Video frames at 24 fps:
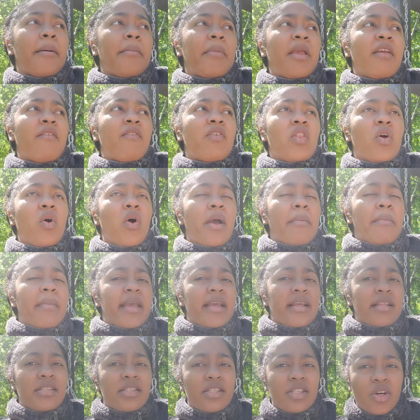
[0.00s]
Even though I'm
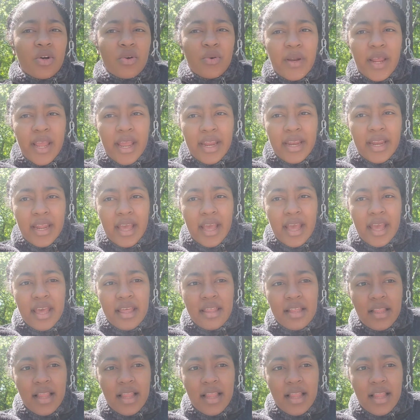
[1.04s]
in zone 8A,